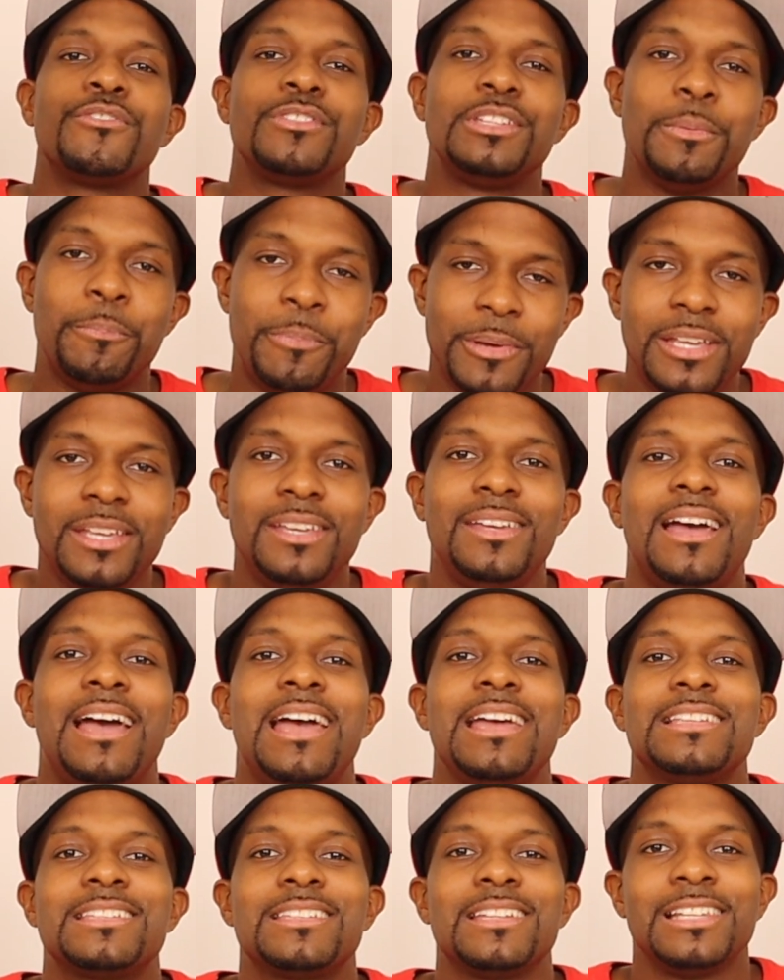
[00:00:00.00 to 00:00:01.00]
to be
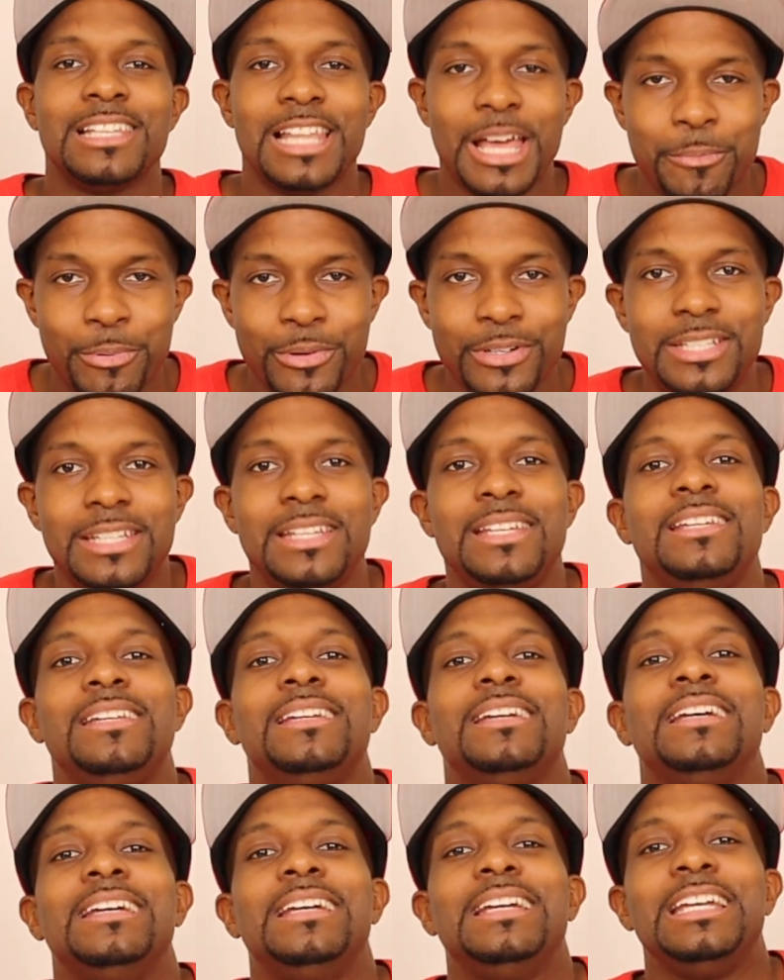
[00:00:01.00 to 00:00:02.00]
a celebrity
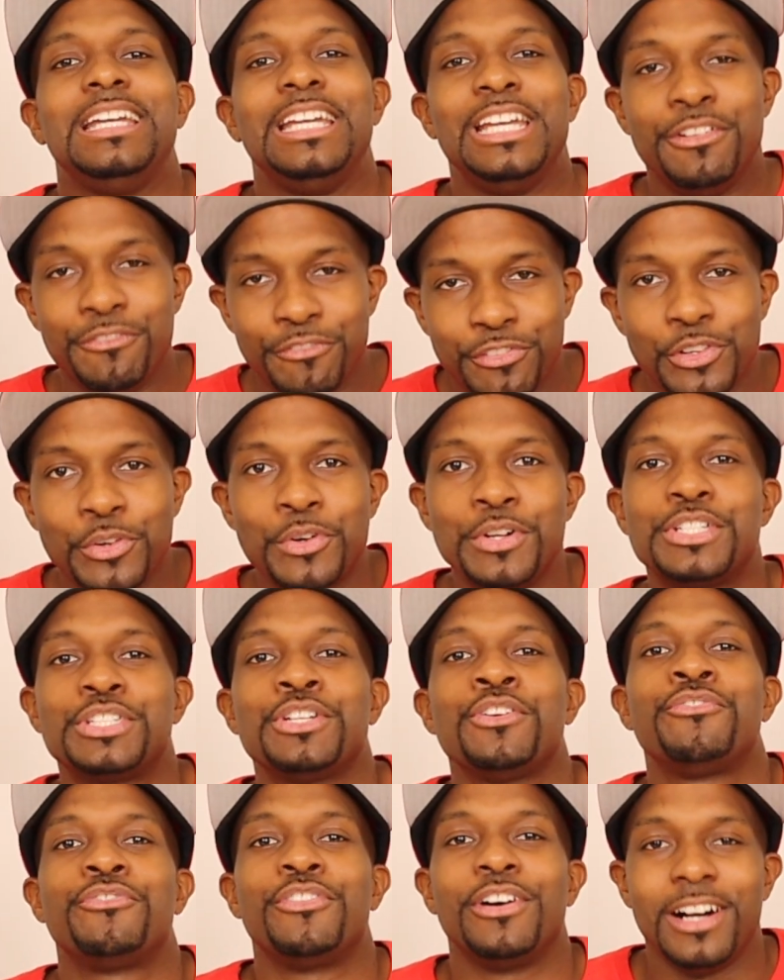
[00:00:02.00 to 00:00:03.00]

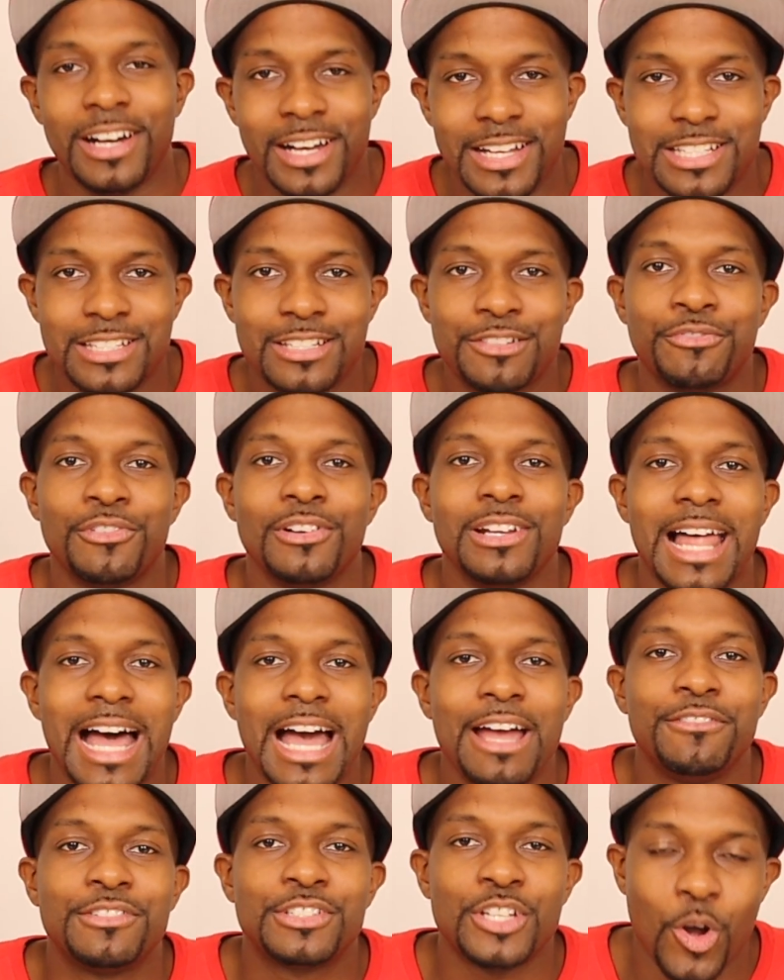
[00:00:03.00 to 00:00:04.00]
influencer for us for
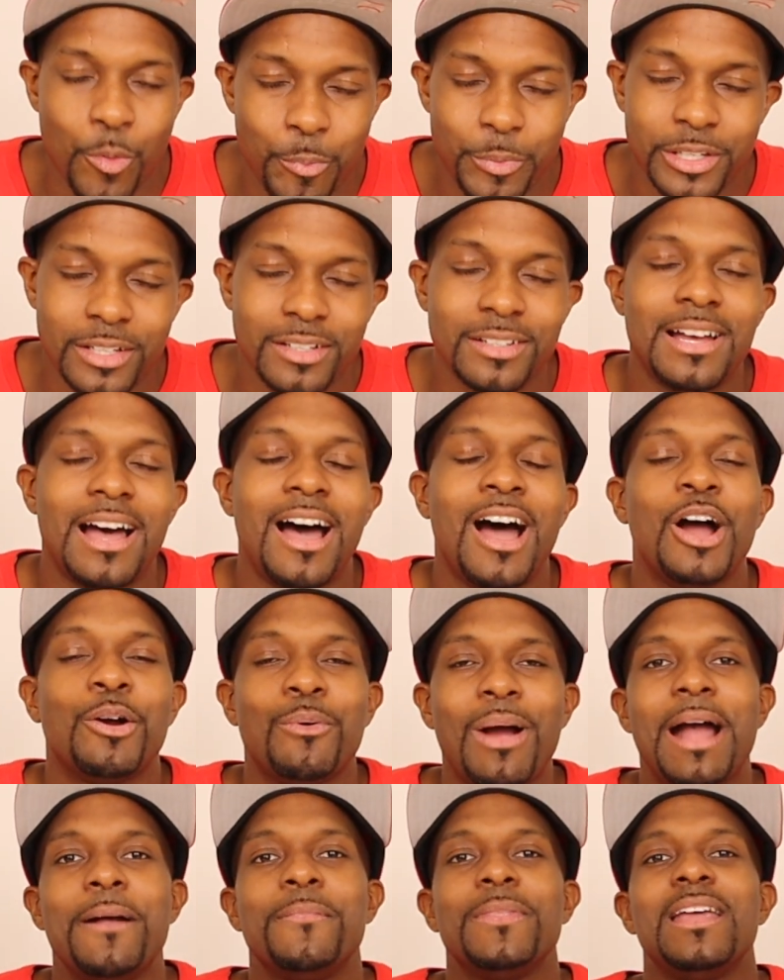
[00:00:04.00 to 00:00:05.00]
Livetopia. All
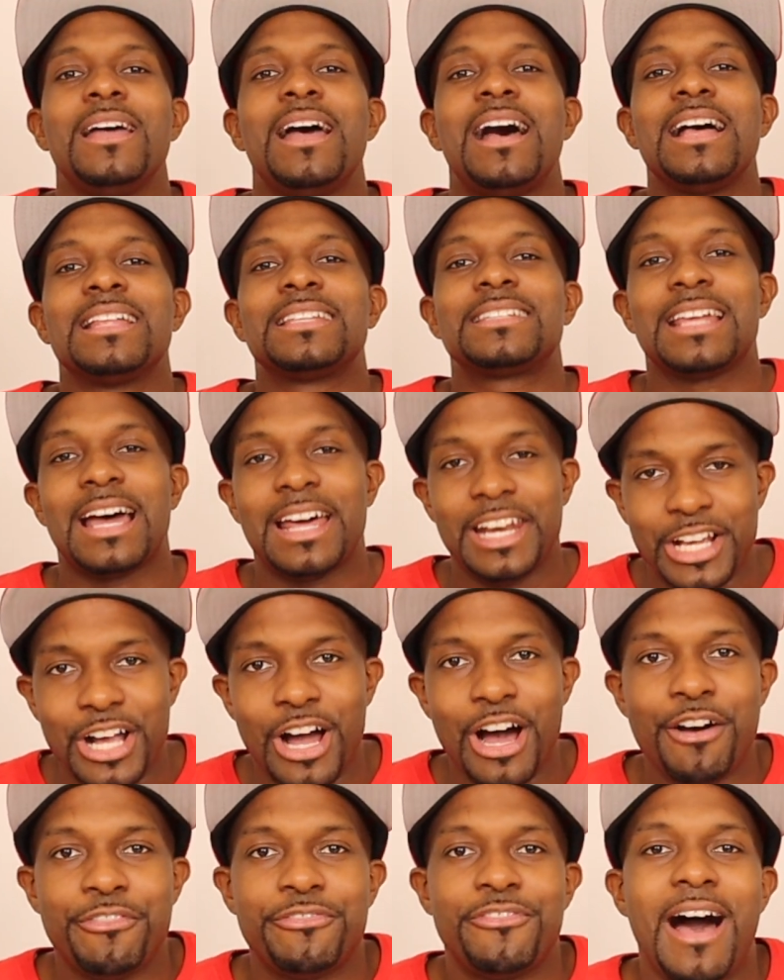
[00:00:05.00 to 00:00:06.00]
right, signing
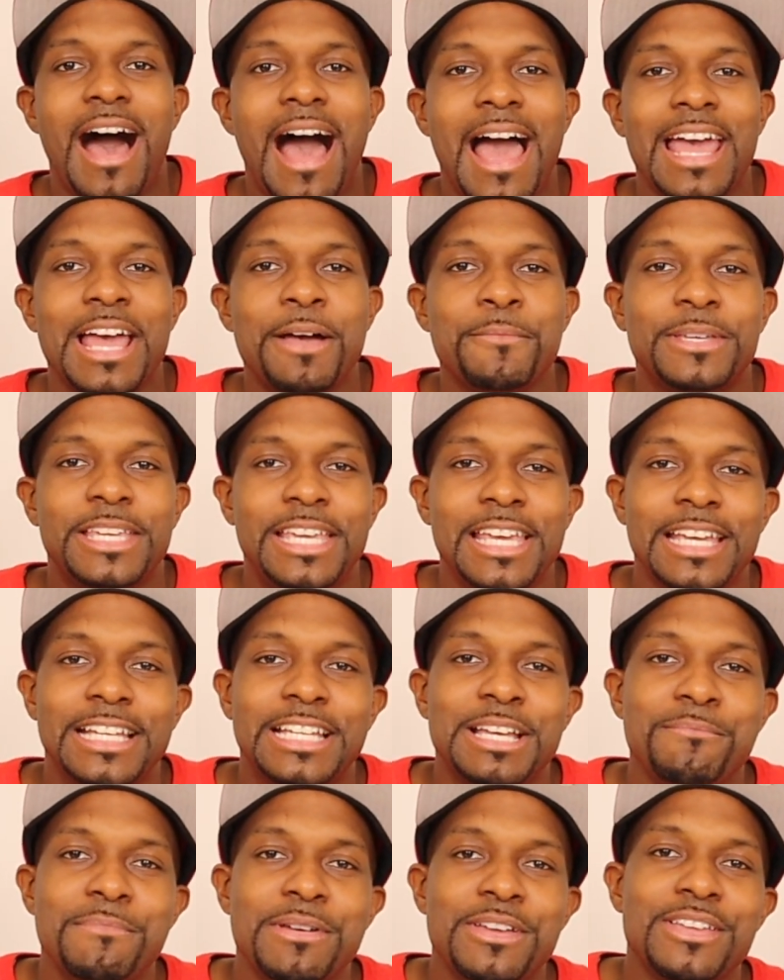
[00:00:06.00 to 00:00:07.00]
off, I am Kid
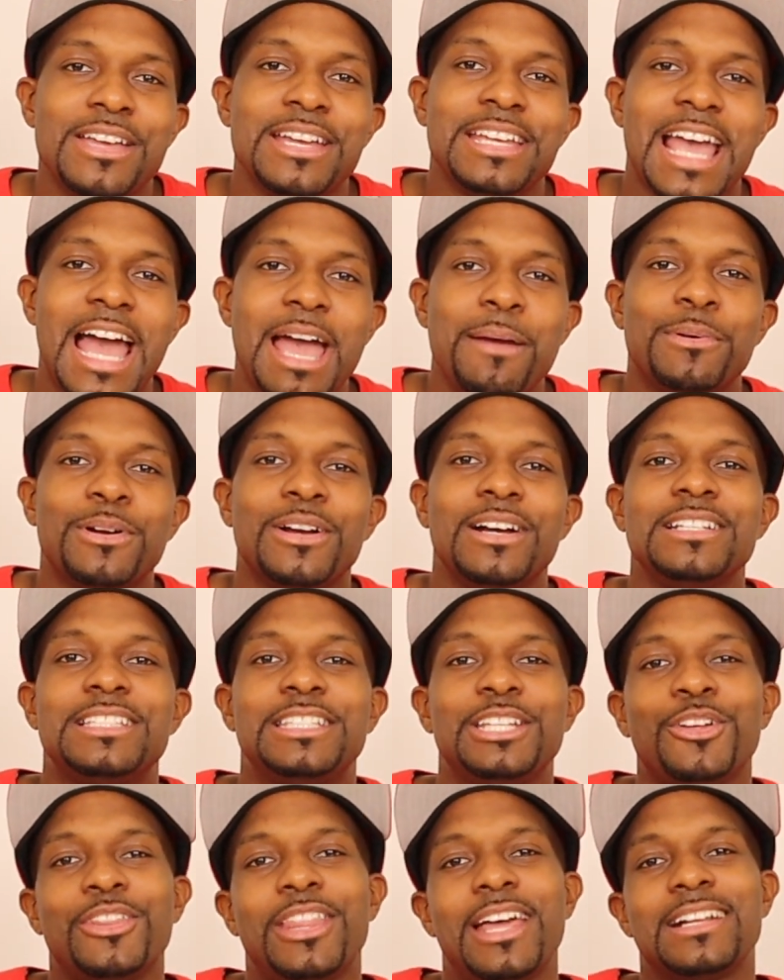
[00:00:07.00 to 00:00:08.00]
Chameleon Gamer.
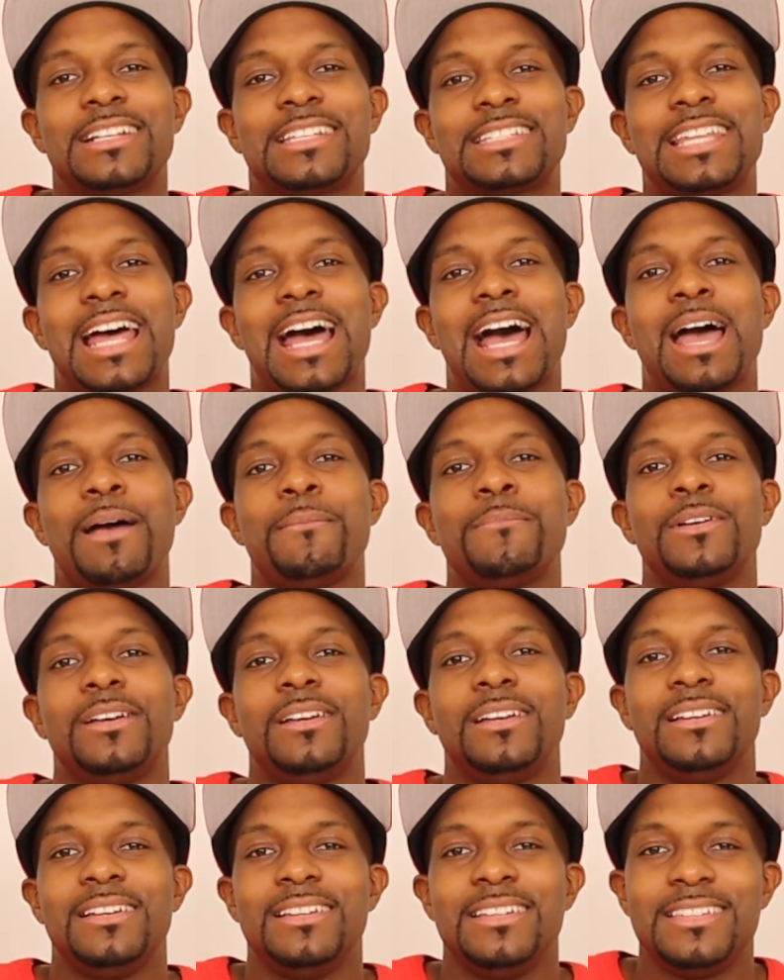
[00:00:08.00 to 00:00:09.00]
Until next time,
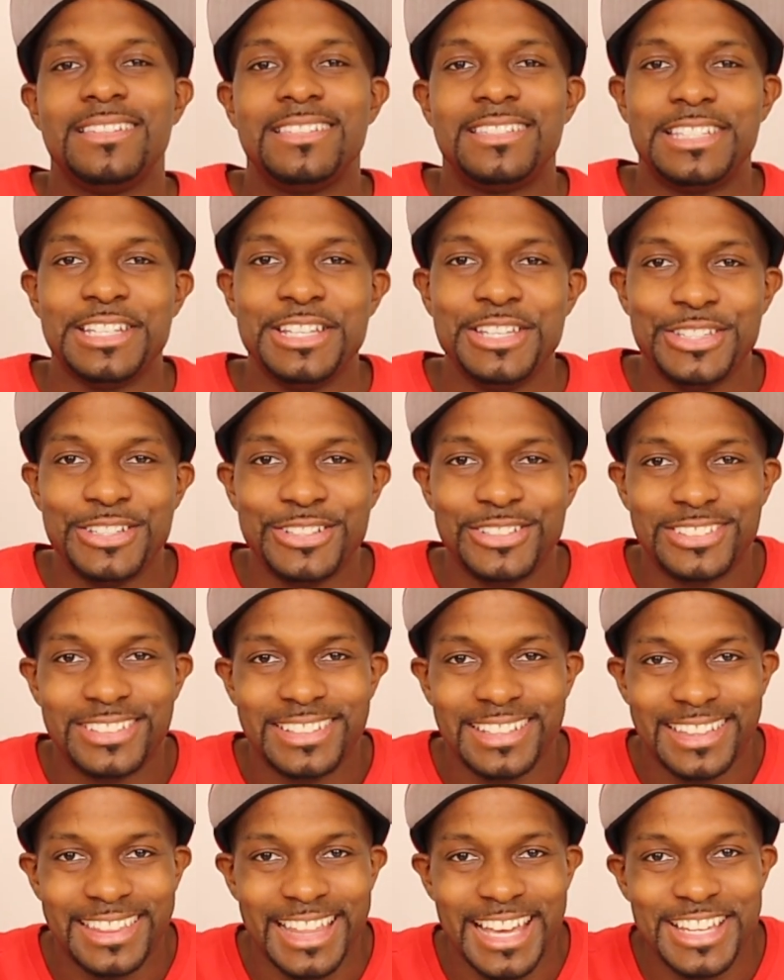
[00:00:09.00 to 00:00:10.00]
see you.
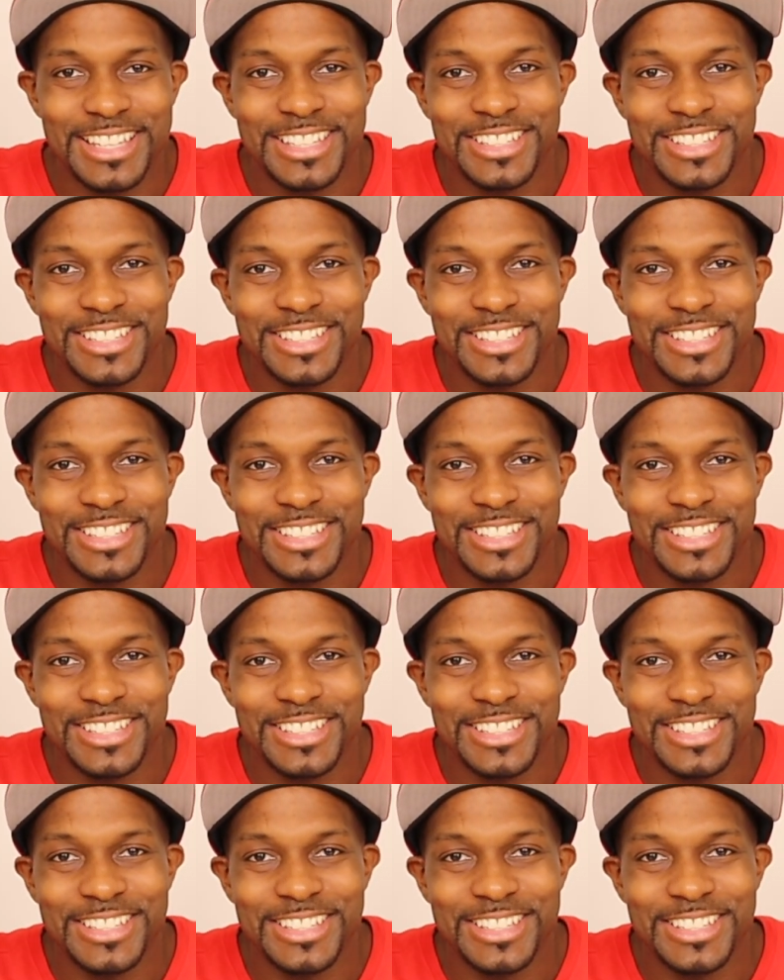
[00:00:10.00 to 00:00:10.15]
Thank